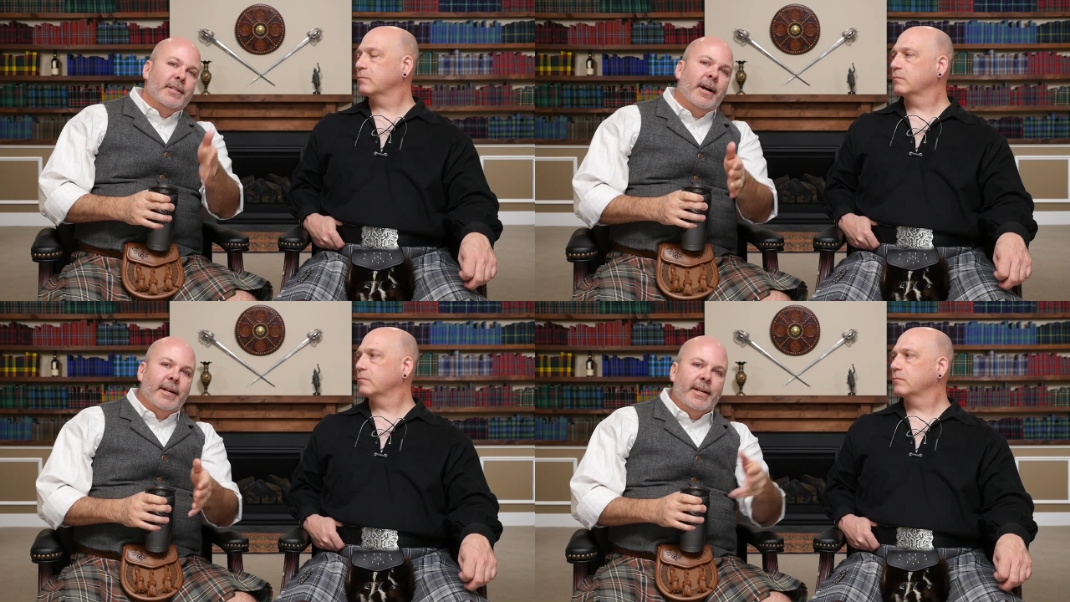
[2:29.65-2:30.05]

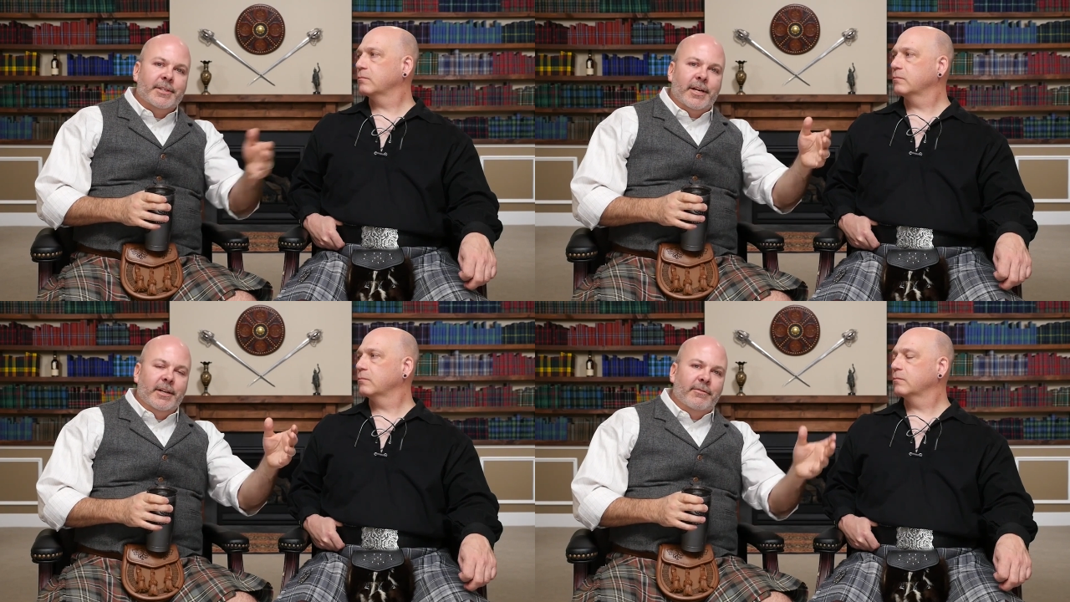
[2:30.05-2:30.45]
Speaker 1: and nineties
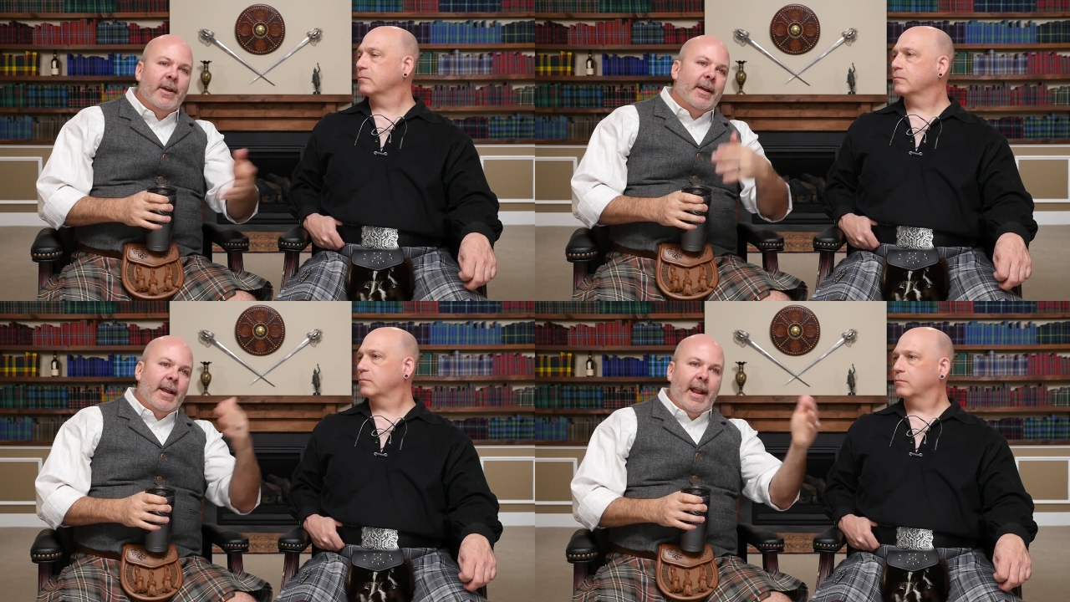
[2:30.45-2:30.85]
kind of
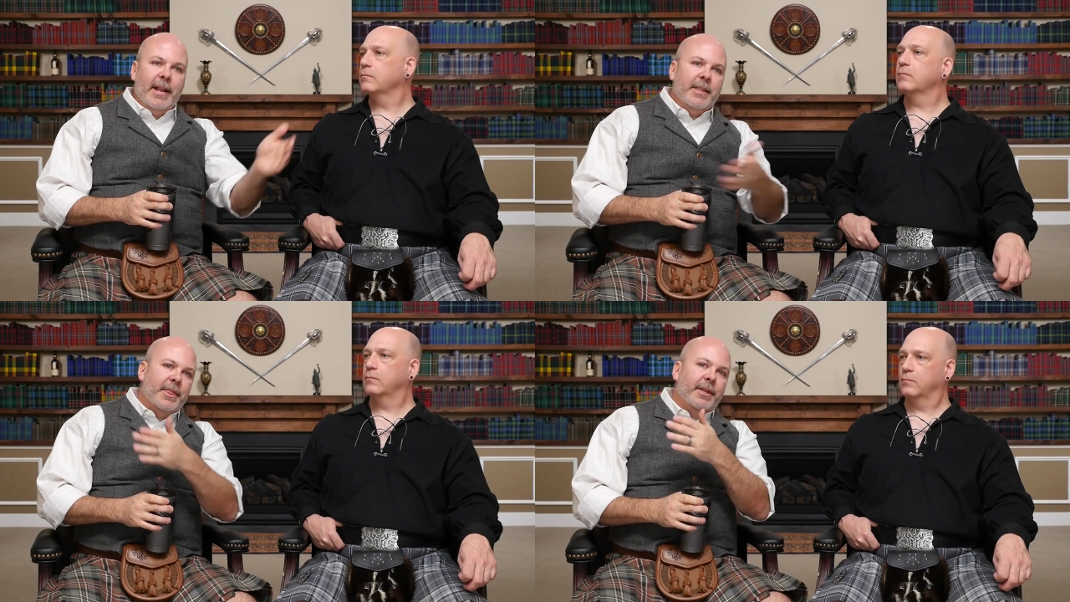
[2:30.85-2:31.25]

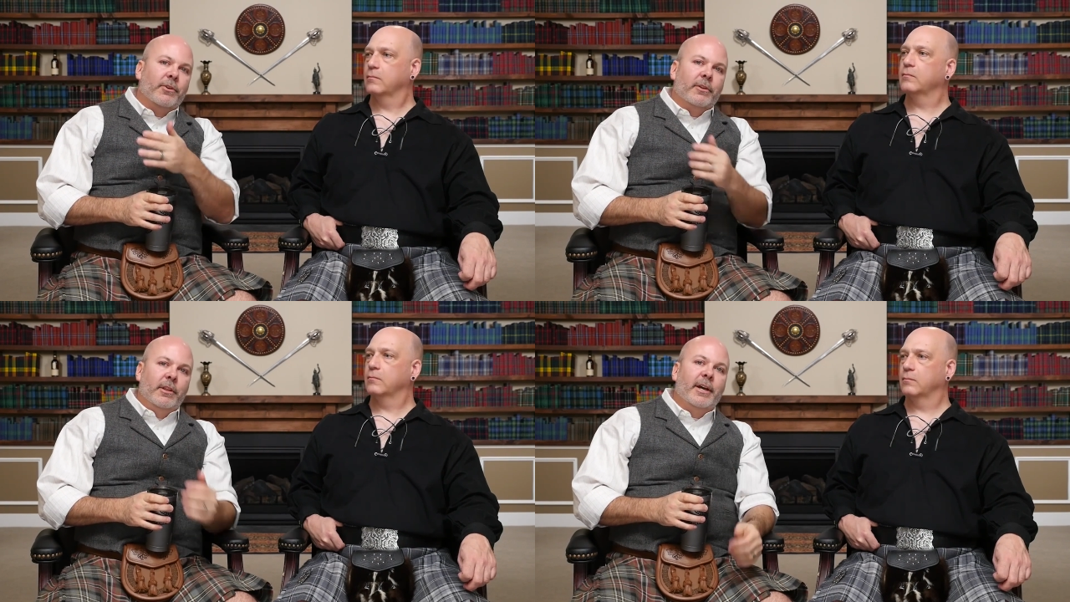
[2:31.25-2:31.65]
end
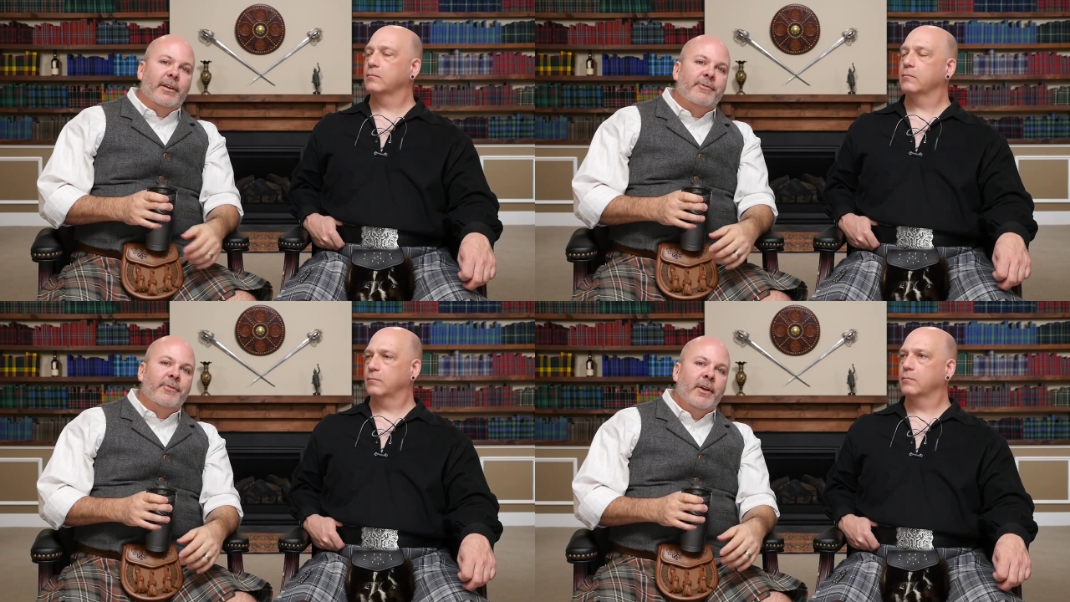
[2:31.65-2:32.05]
their
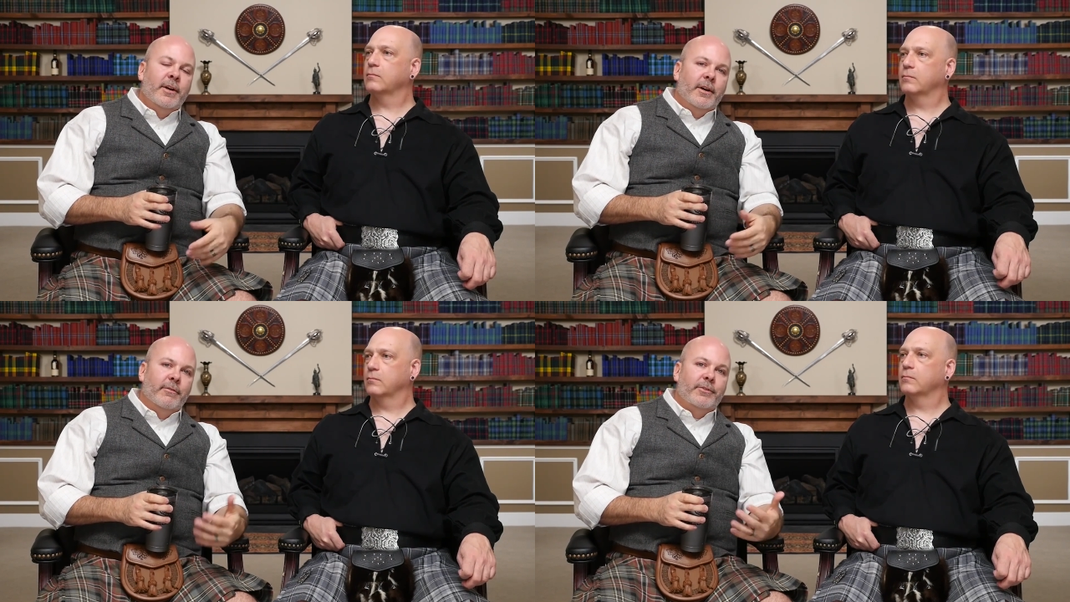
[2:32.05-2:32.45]
life
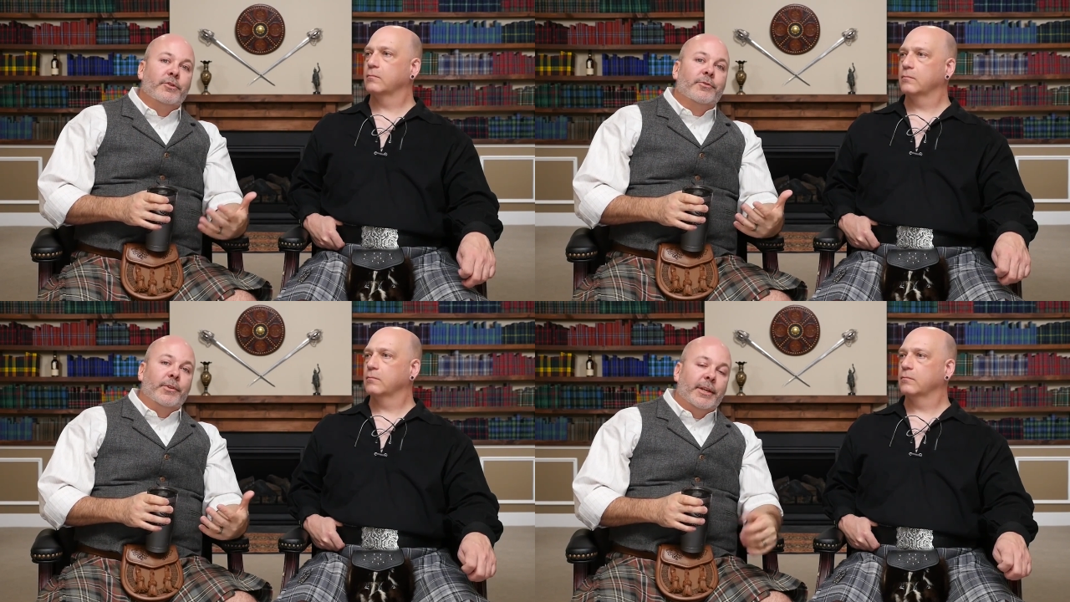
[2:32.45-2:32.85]
of
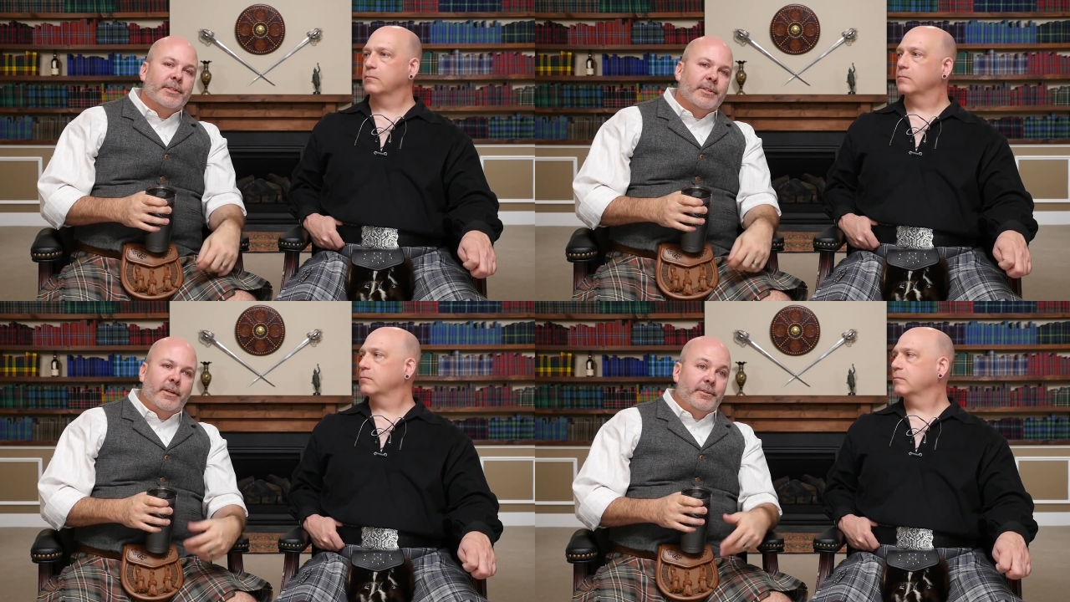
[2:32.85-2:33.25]

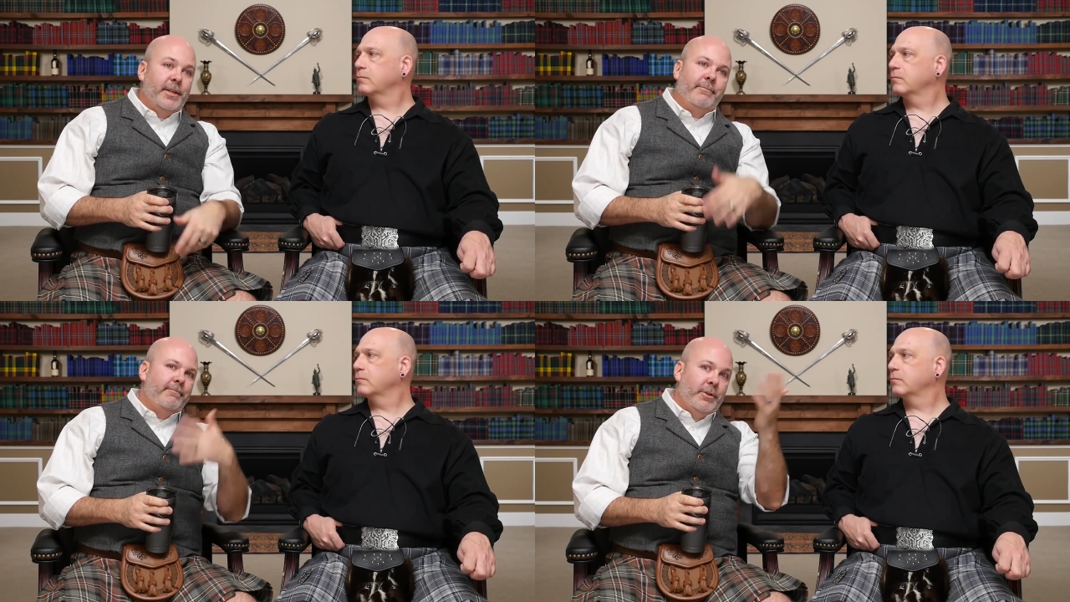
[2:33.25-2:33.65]
usefulness because
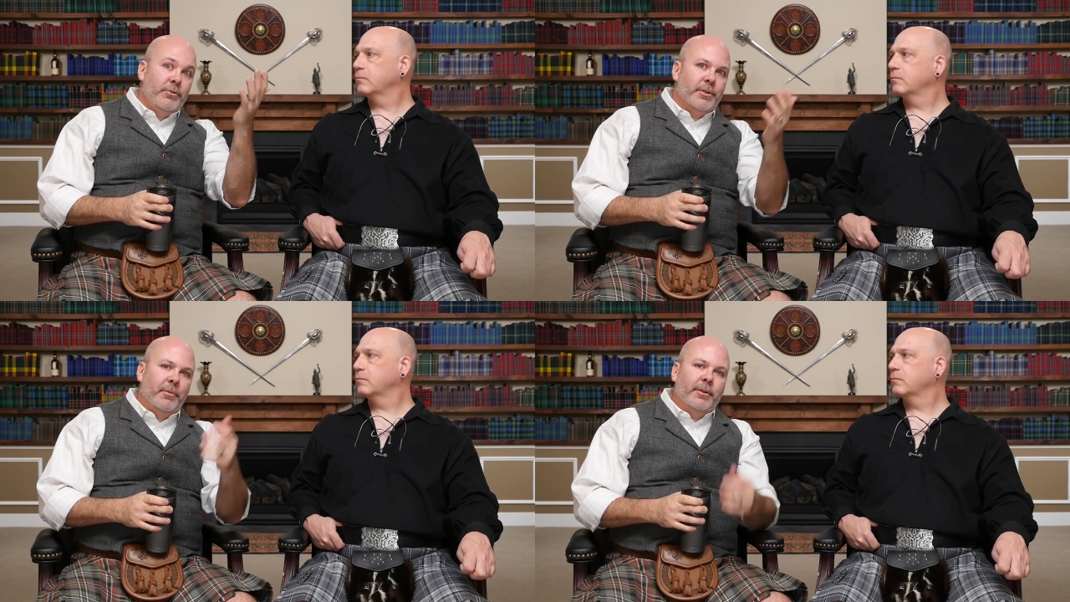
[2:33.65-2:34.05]
they
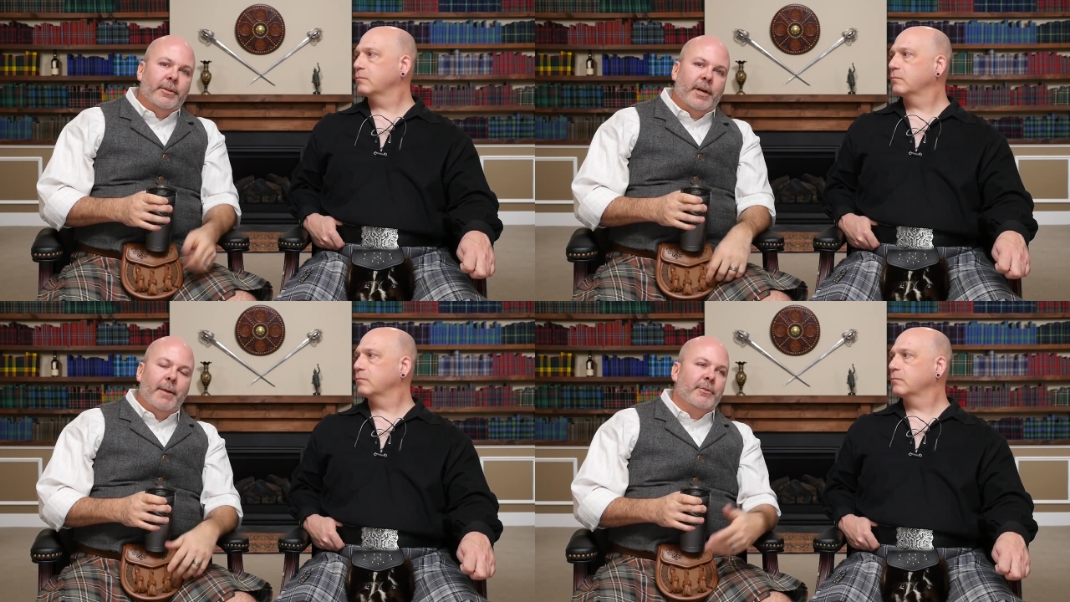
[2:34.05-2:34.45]
use them all the
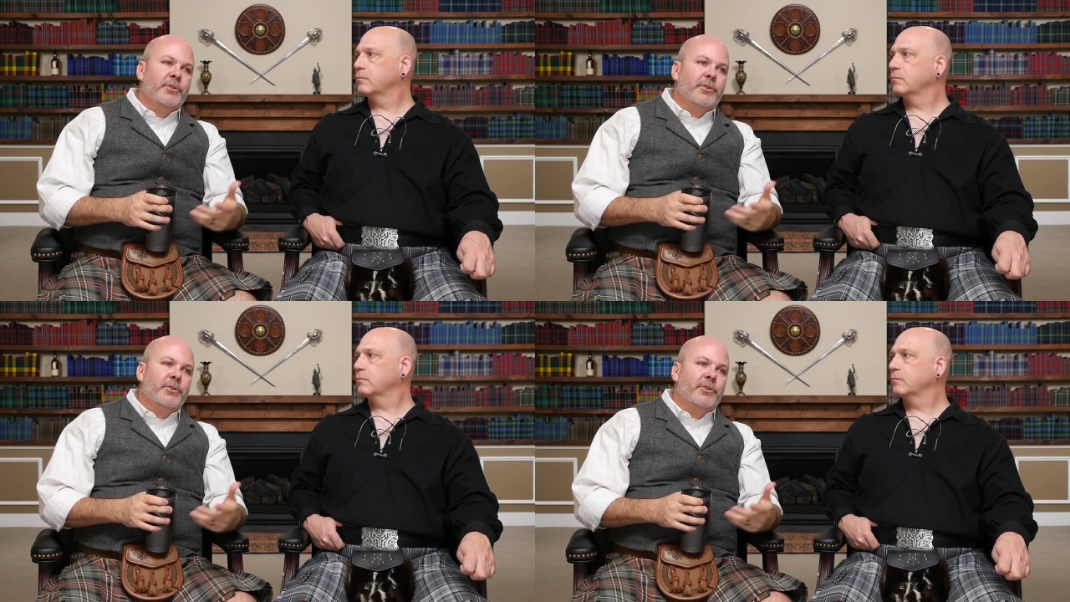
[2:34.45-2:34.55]
time and